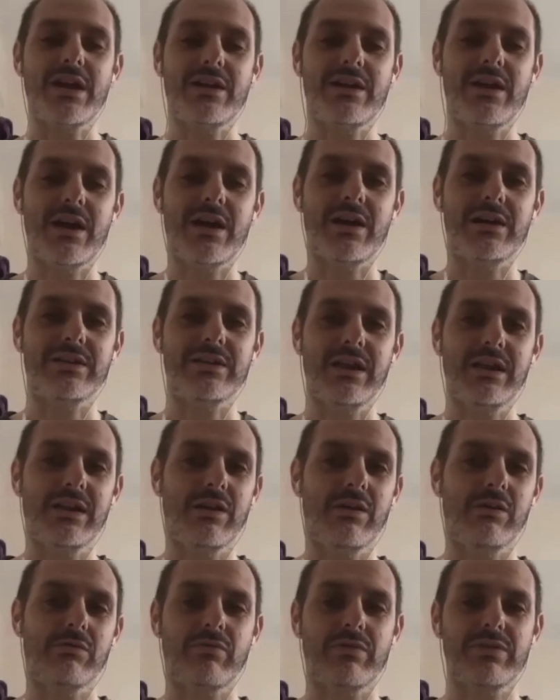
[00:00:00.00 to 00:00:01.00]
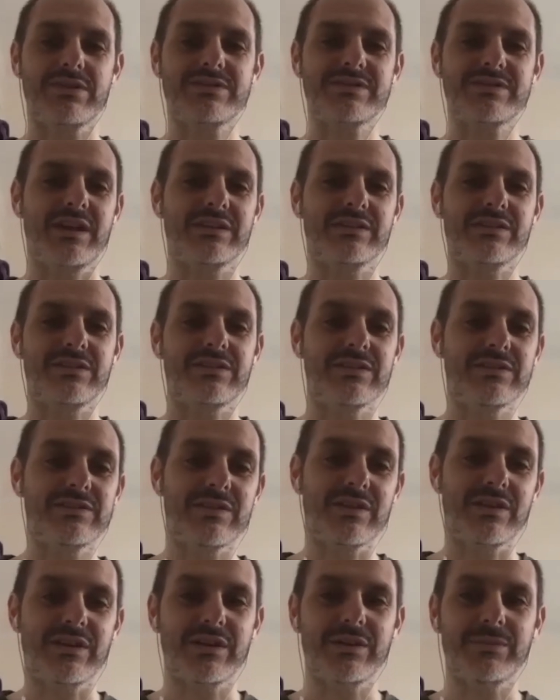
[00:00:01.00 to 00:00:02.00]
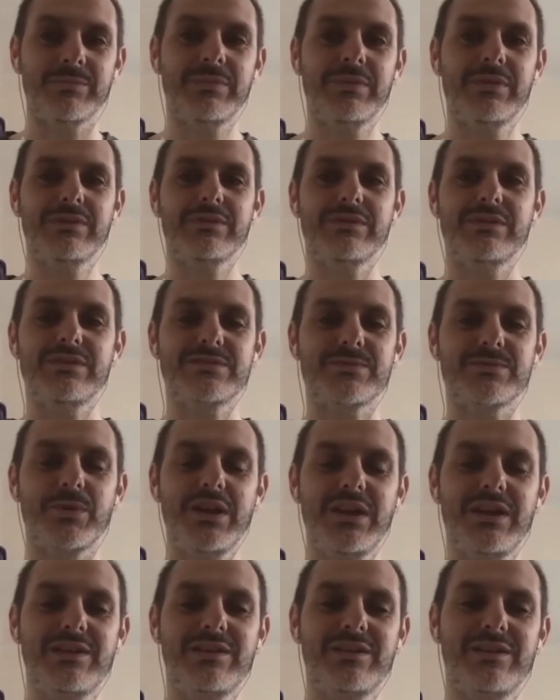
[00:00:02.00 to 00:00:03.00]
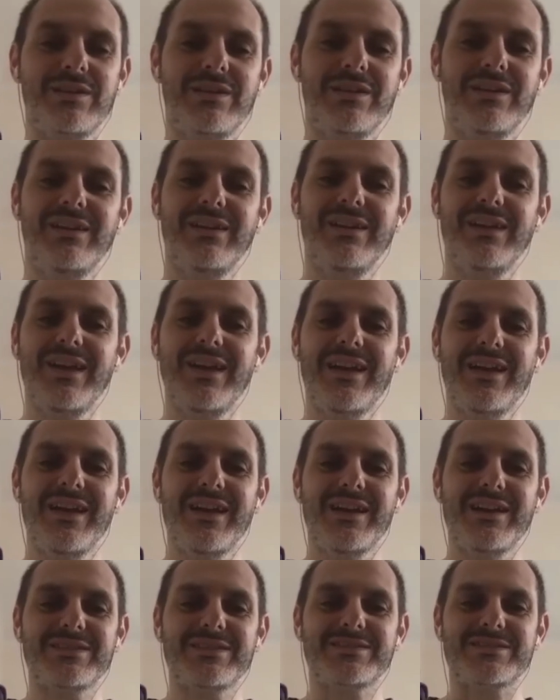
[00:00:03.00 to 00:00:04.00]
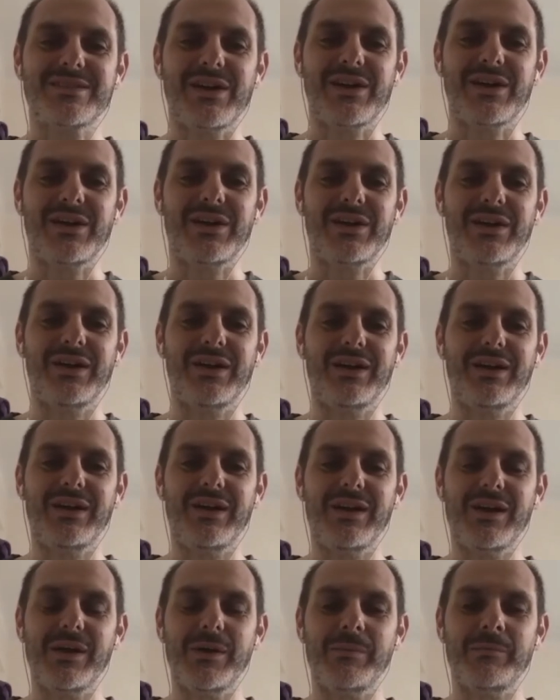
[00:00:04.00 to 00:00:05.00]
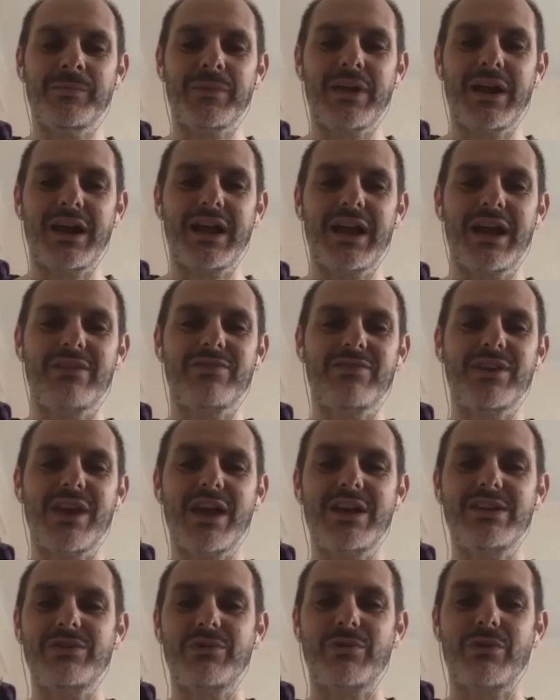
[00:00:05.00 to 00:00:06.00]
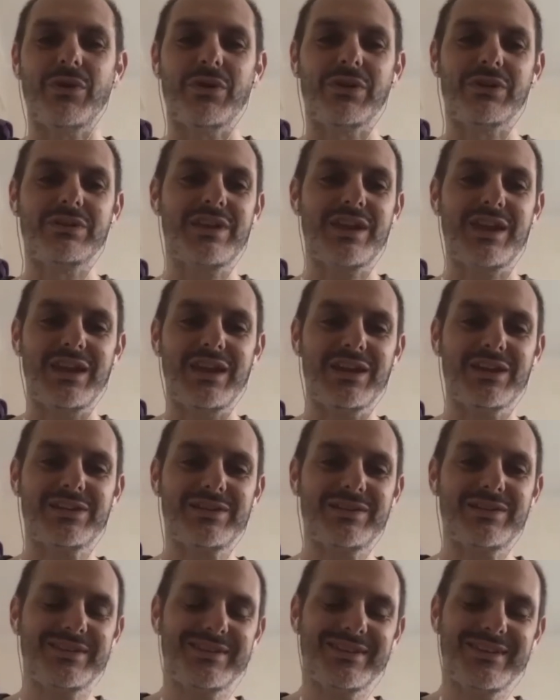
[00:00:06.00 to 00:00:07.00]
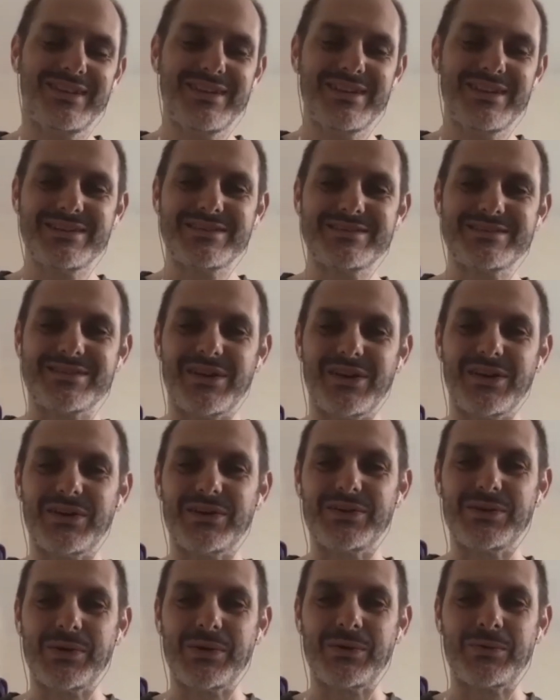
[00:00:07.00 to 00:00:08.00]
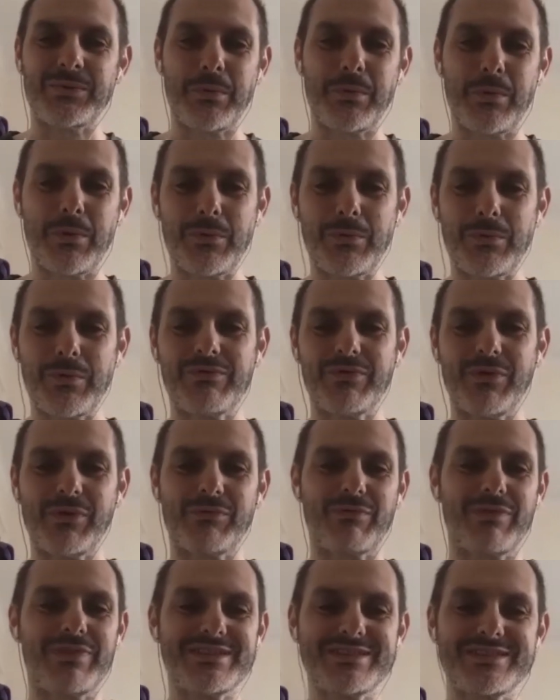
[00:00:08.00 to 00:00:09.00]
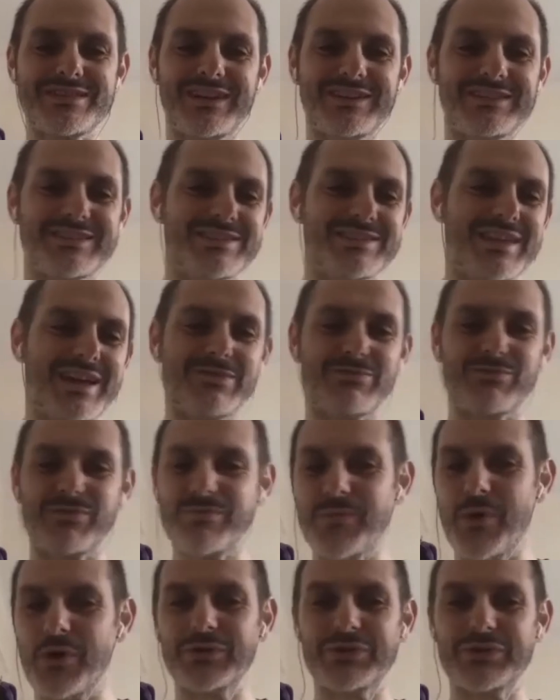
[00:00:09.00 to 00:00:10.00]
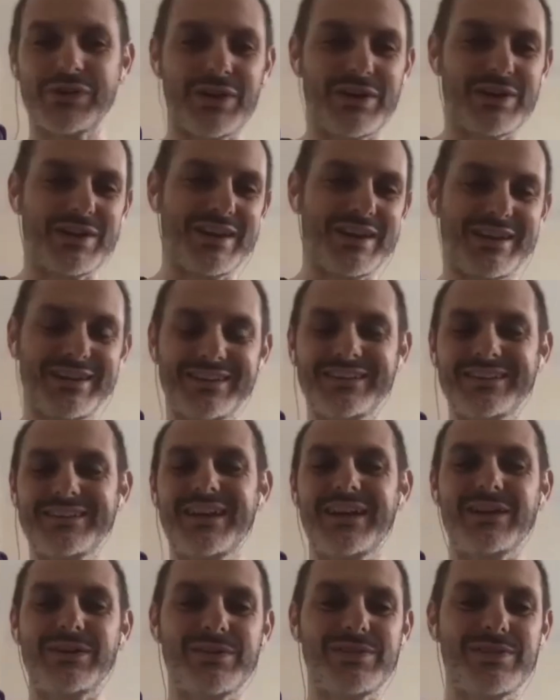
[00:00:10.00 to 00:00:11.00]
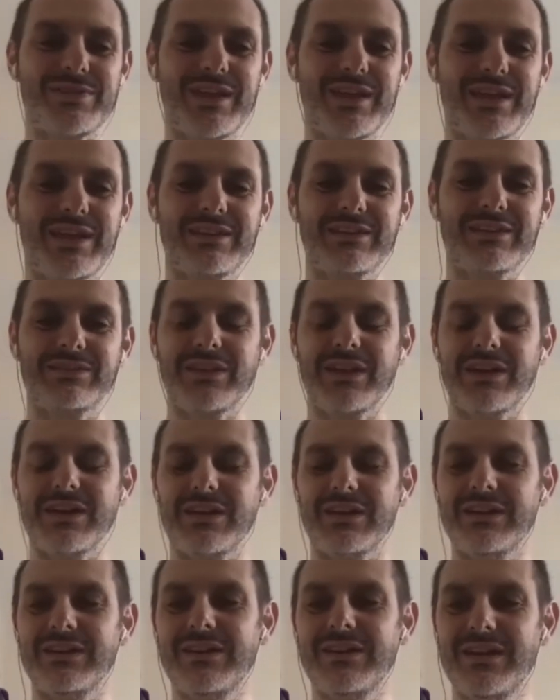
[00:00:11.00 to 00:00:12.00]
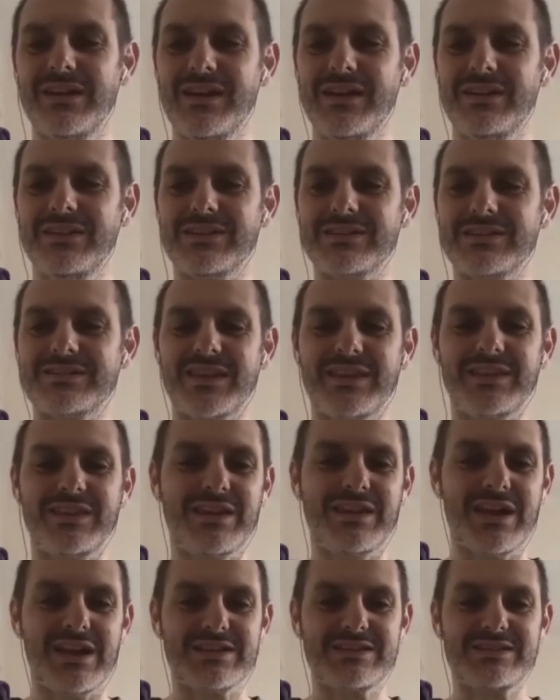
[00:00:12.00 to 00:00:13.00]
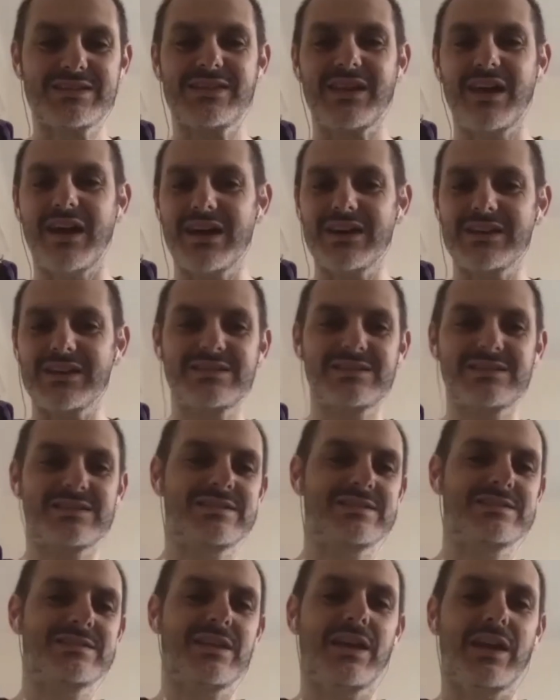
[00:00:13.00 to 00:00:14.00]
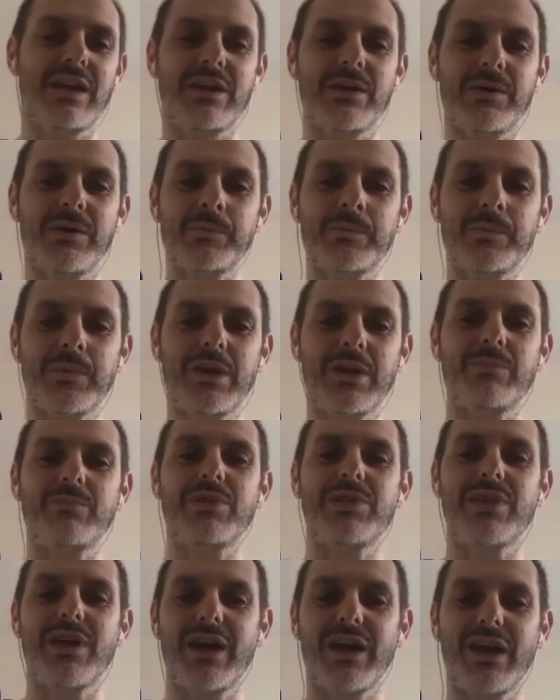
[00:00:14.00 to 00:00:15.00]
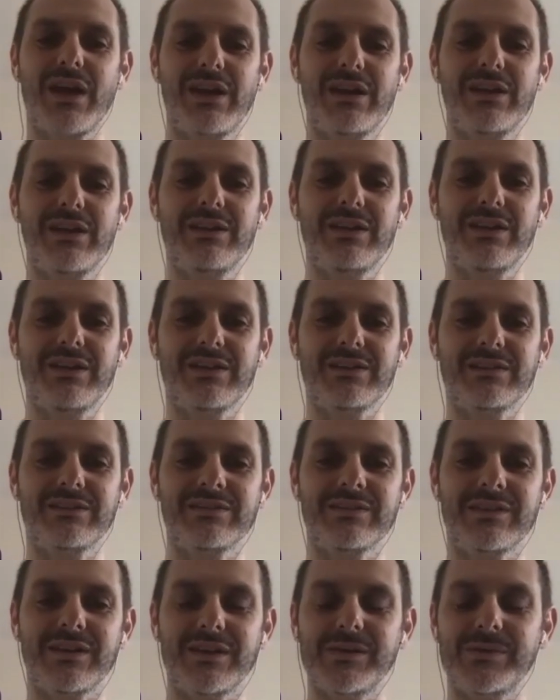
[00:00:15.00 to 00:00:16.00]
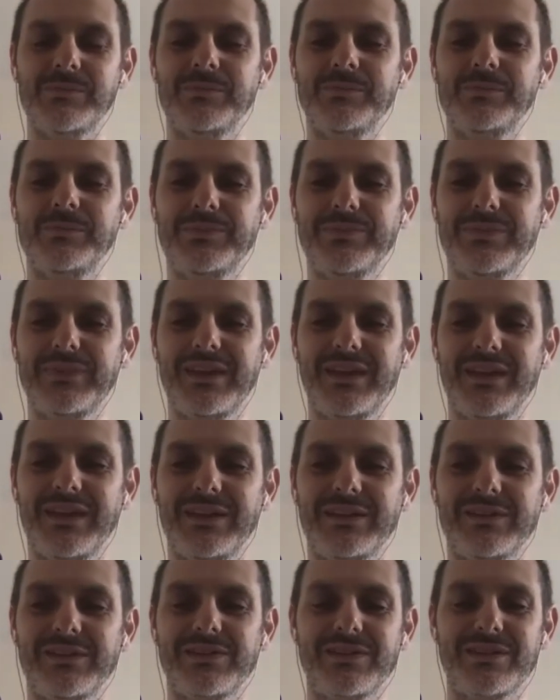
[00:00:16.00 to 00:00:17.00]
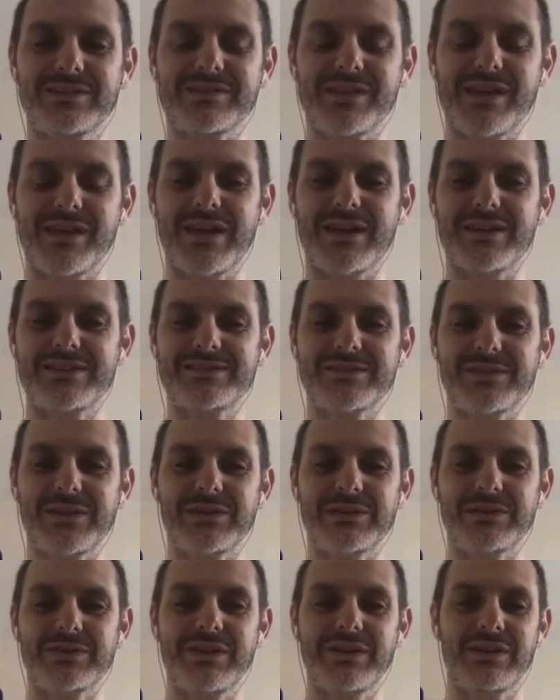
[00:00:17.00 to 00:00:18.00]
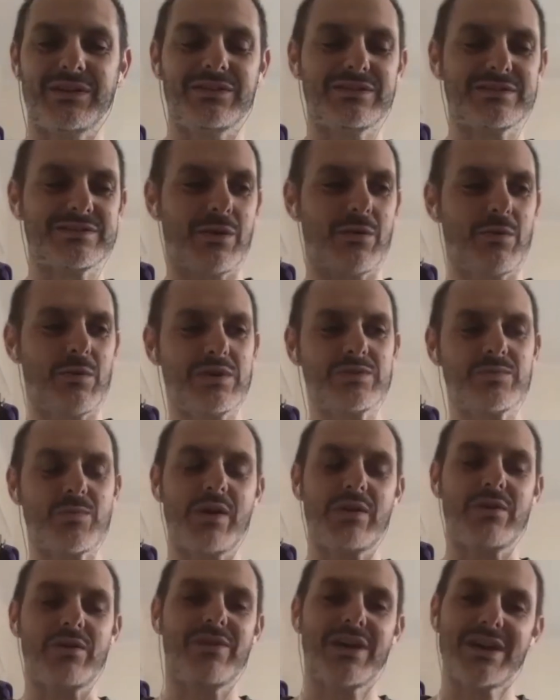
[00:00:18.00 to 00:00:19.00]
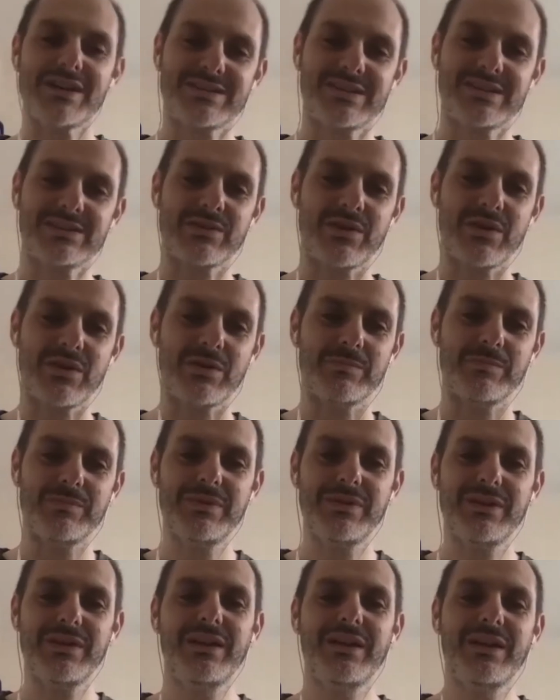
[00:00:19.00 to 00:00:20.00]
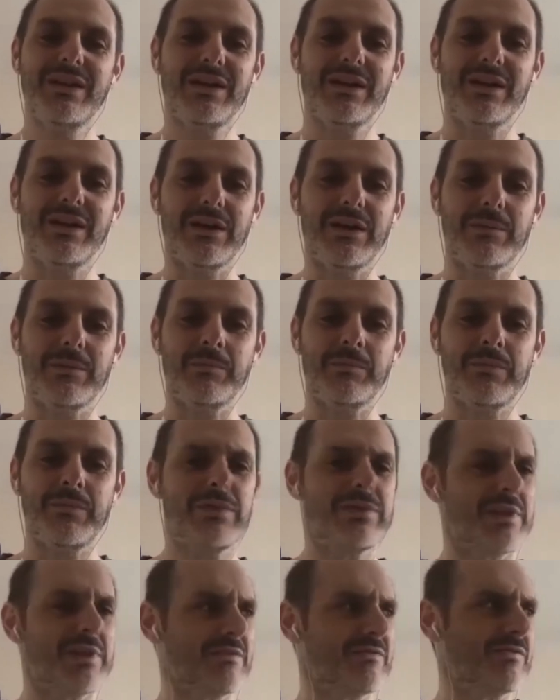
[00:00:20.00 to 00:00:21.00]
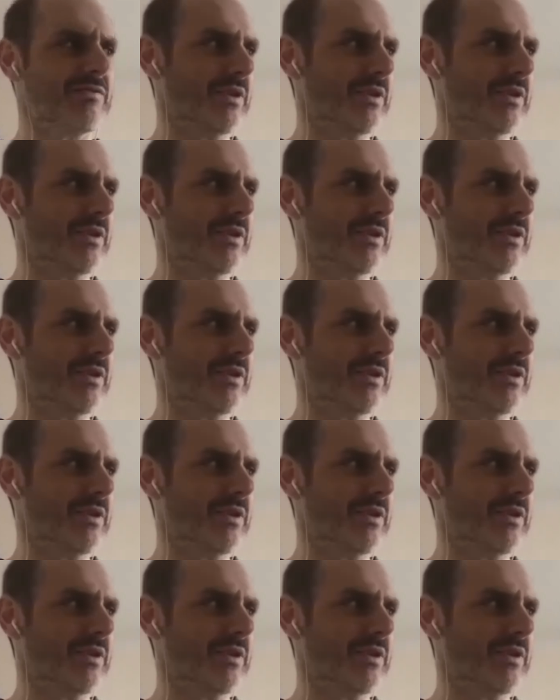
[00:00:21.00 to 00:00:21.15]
uh, they already started the term this week. So um, I have a nine-year-old kid, so you know we, we've already started that remote learning kind of thing. They're, they're sending us tasks um, every day and um, and things like that. So yeah, there's always one of us at home. Um, thankfully,